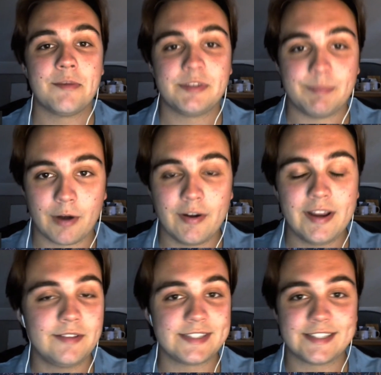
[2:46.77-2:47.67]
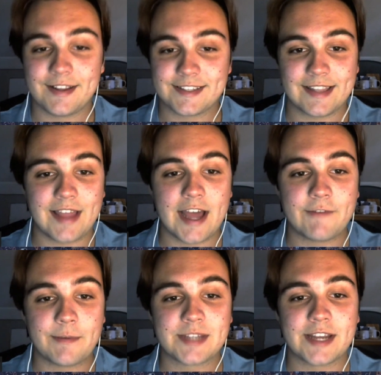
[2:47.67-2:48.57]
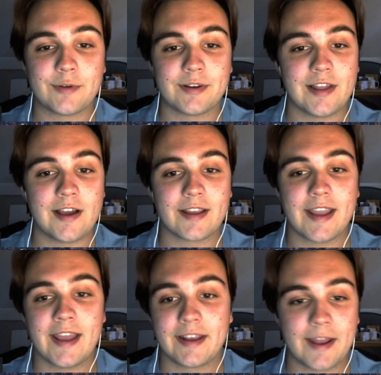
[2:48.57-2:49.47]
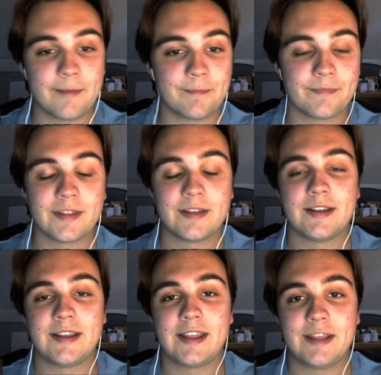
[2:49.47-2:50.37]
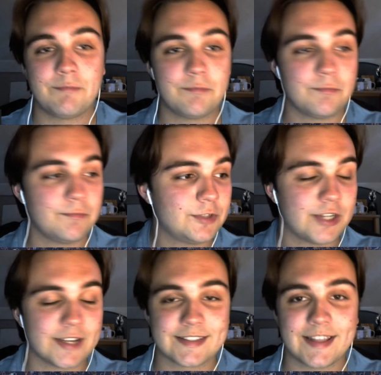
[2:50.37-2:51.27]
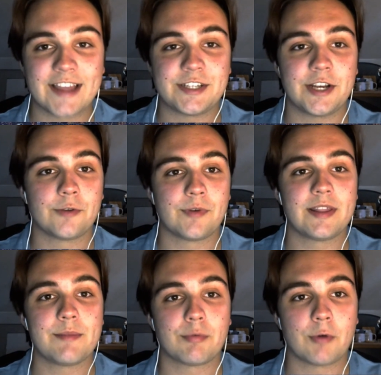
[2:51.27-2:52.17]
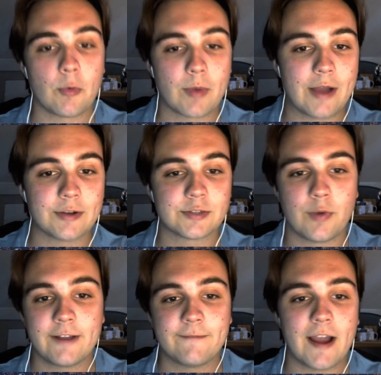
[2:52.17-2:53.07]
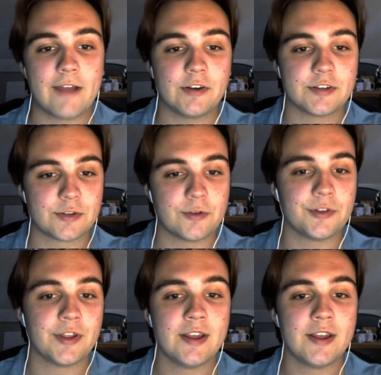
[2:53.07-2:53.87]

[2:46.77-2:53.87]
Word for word: Murray still has a lot of upside to unlock, and again, he just last year really broke out. 25 years old.